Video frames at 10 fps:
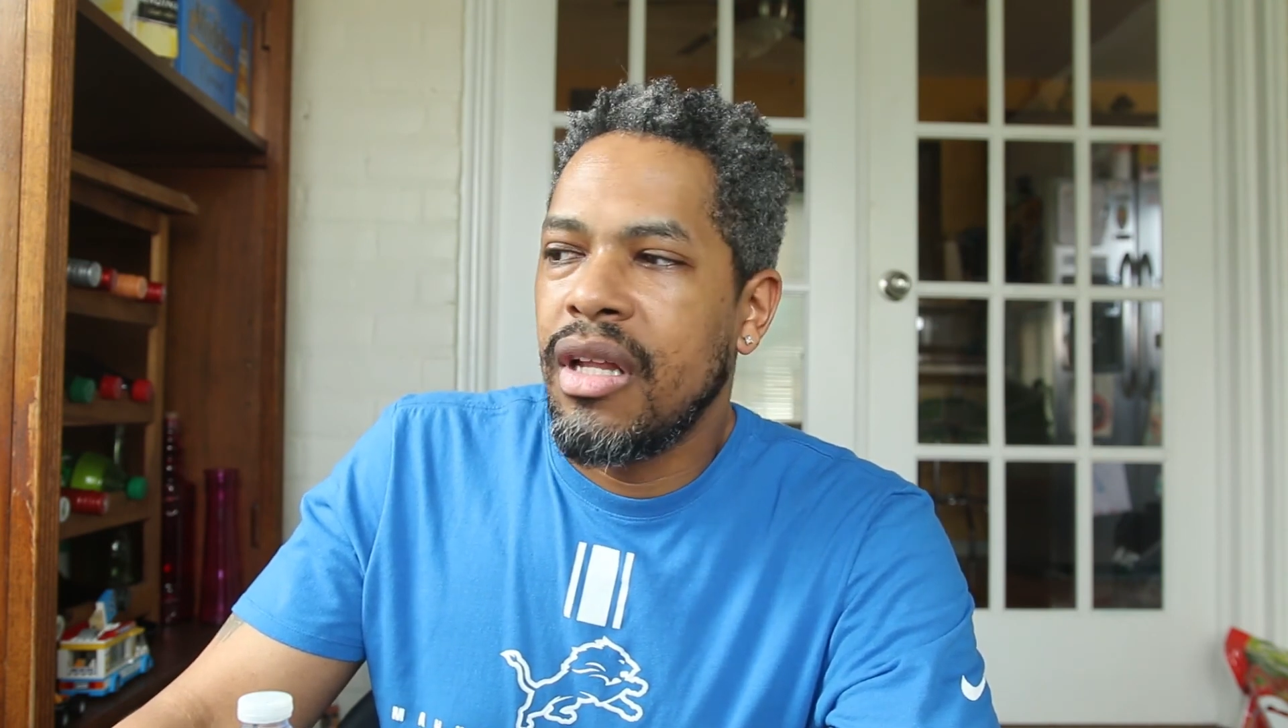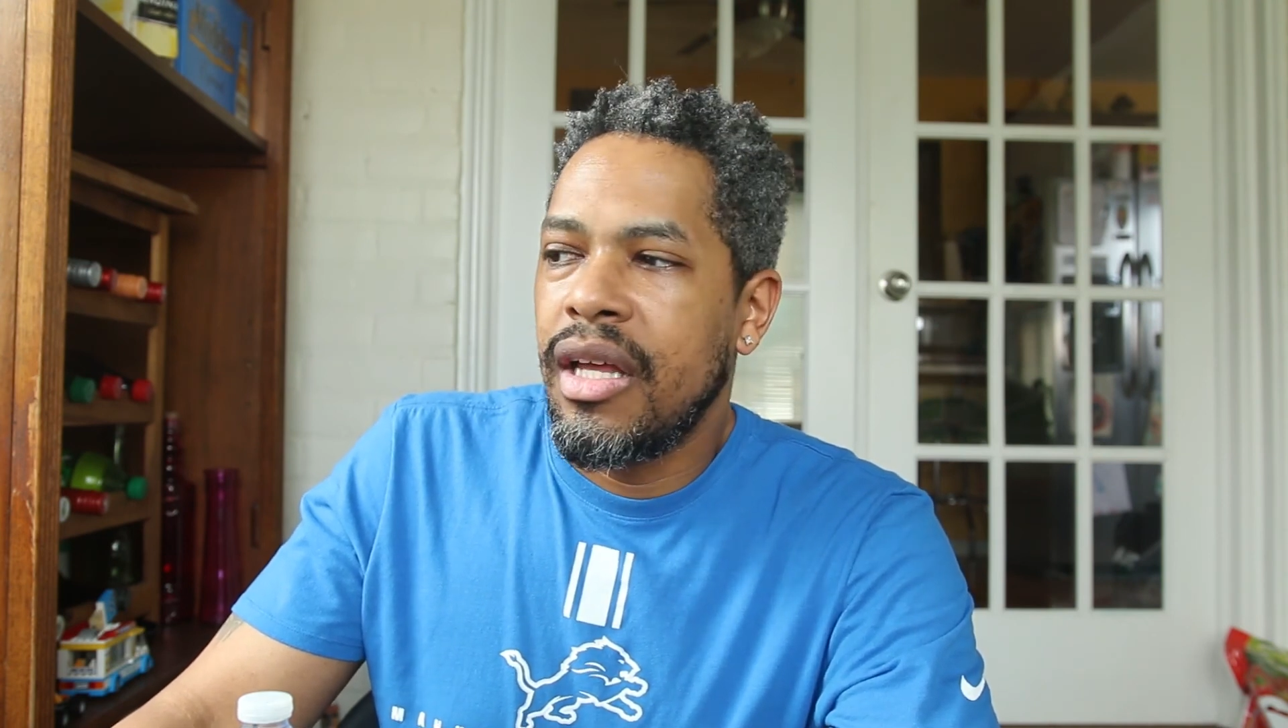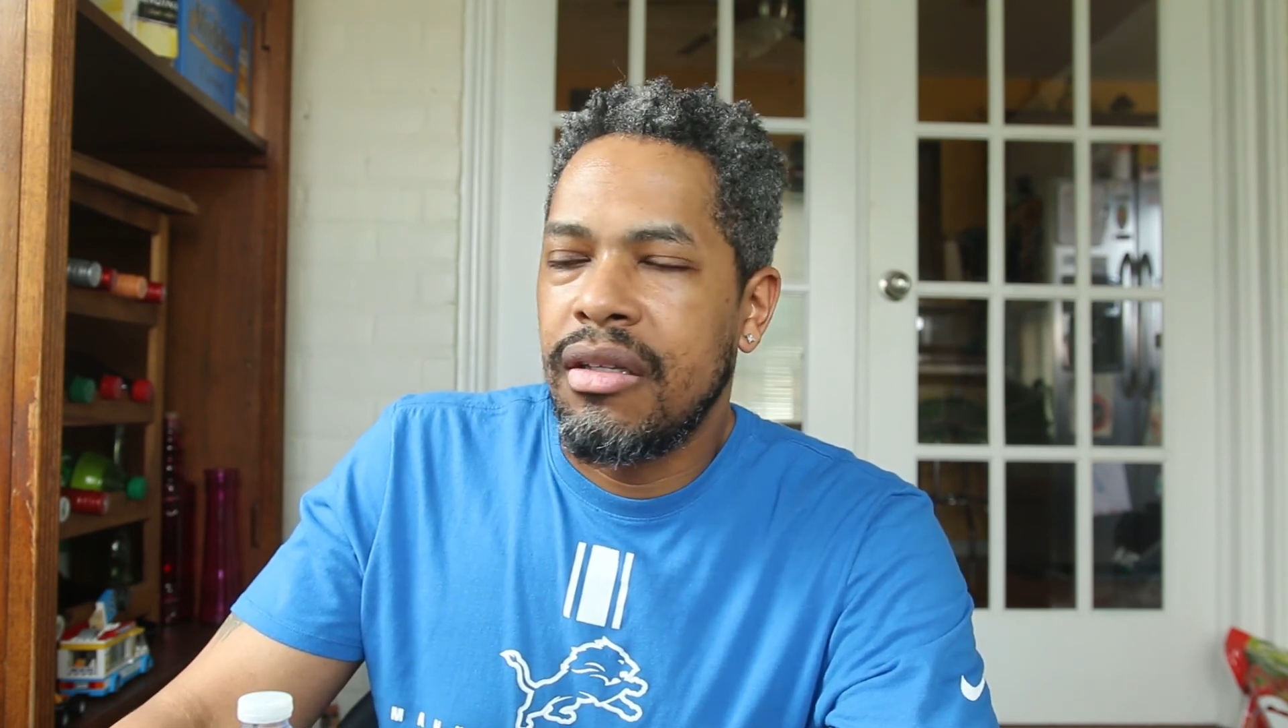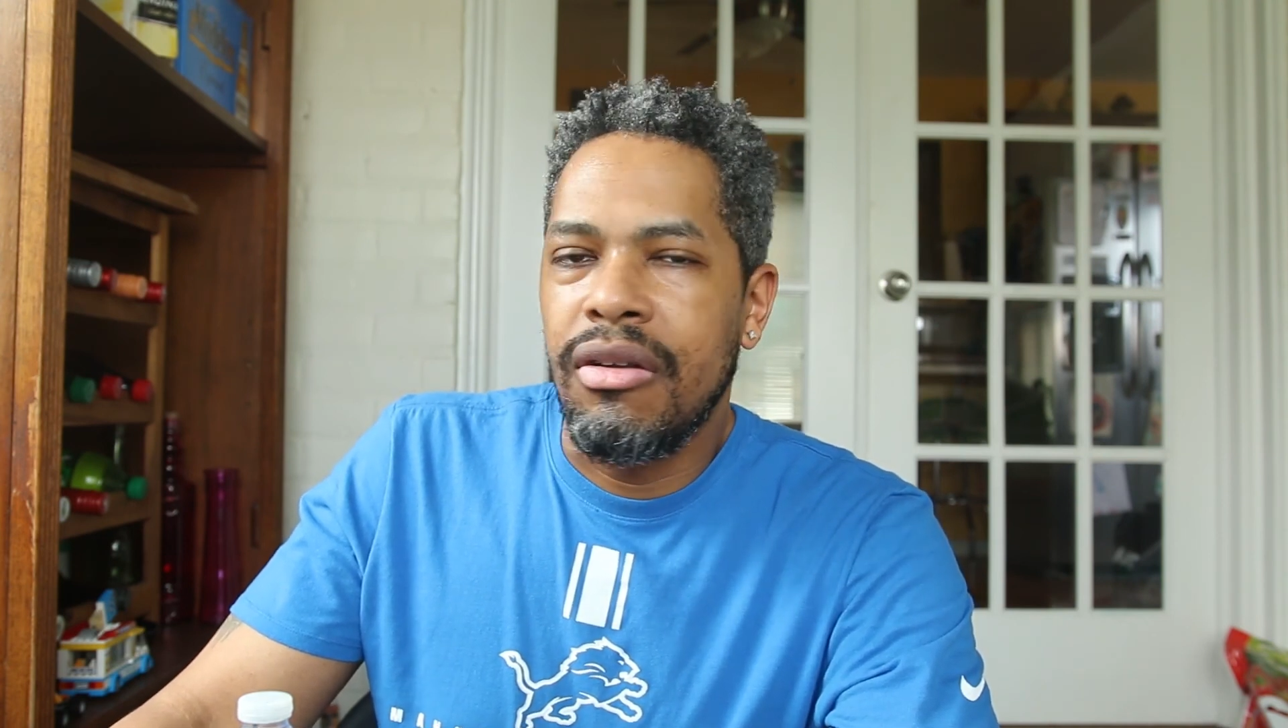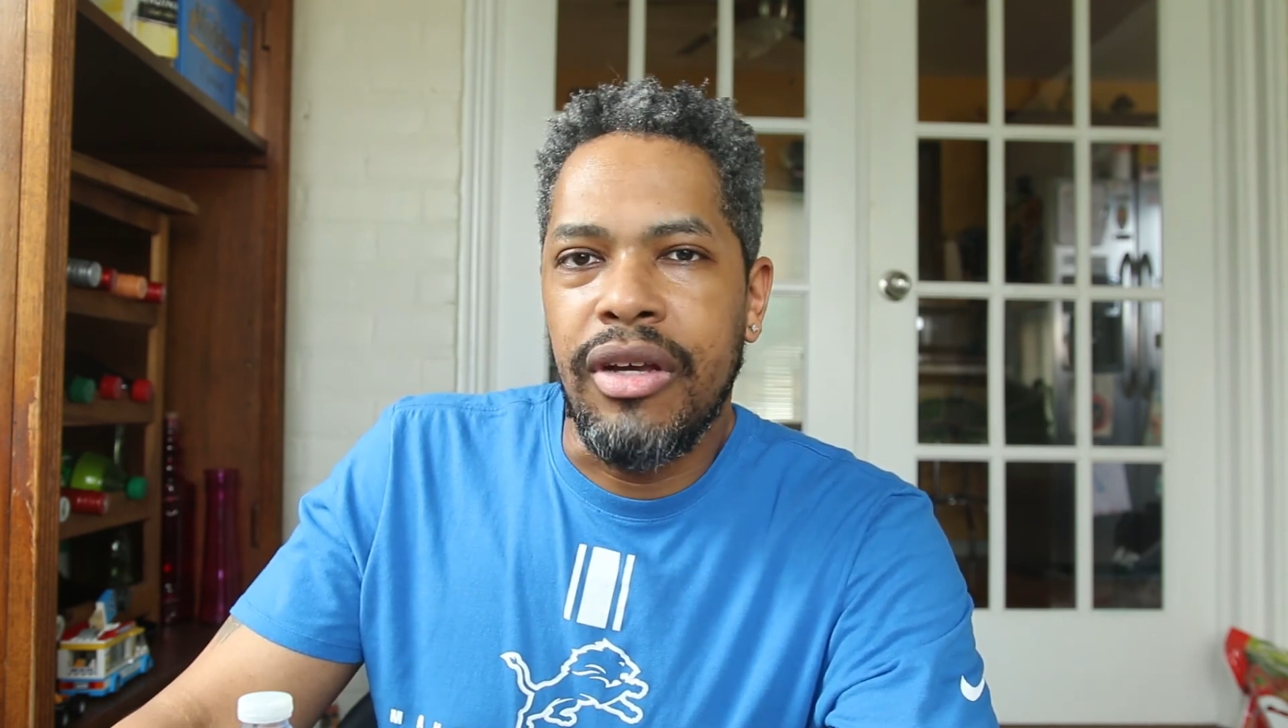
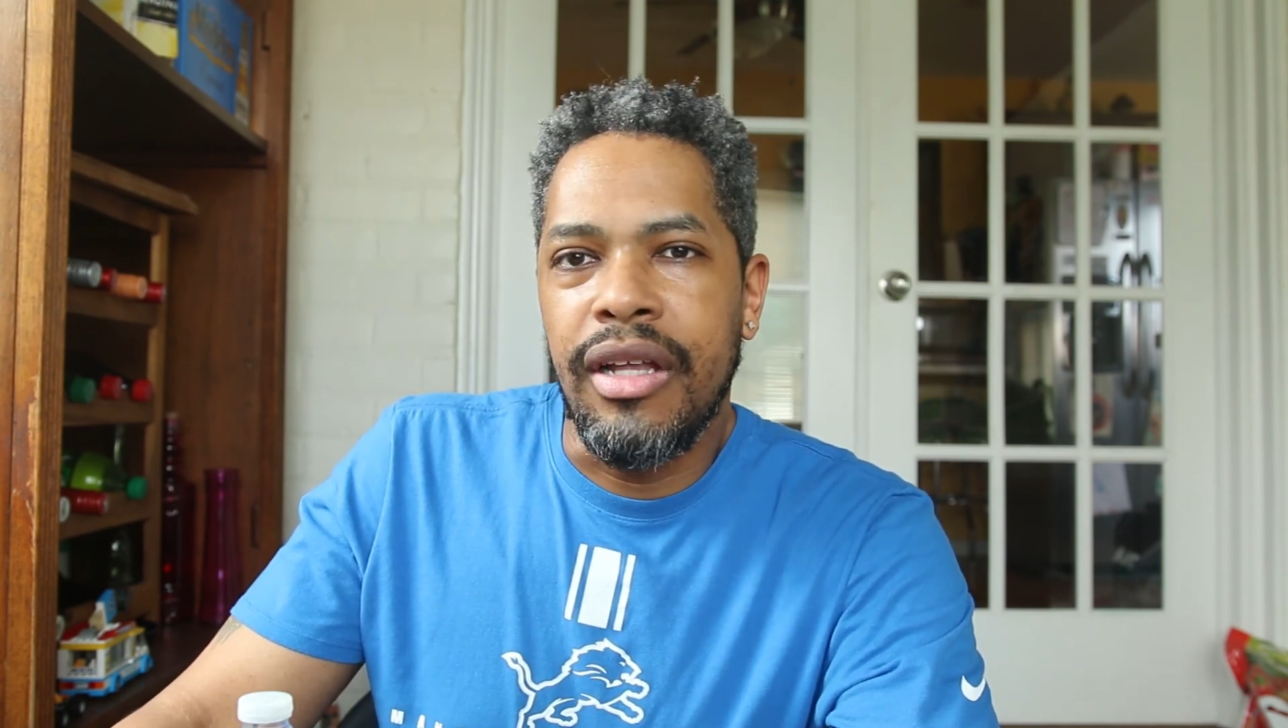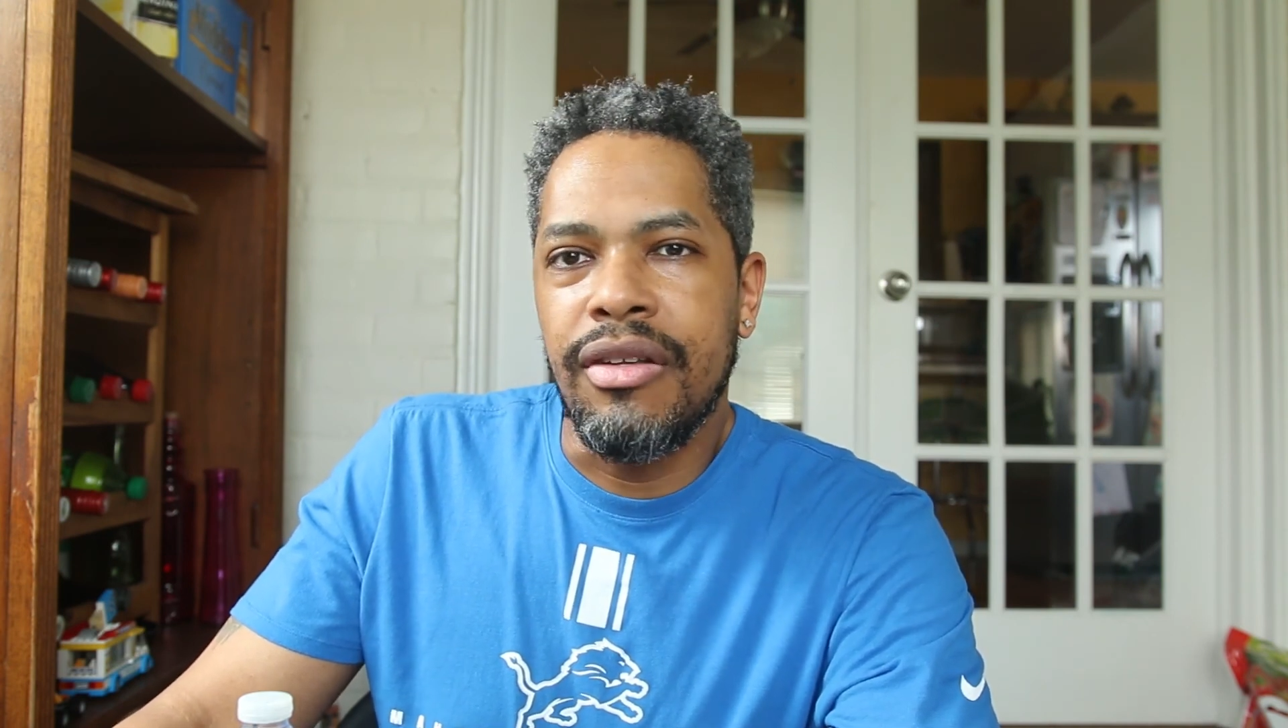like, okay,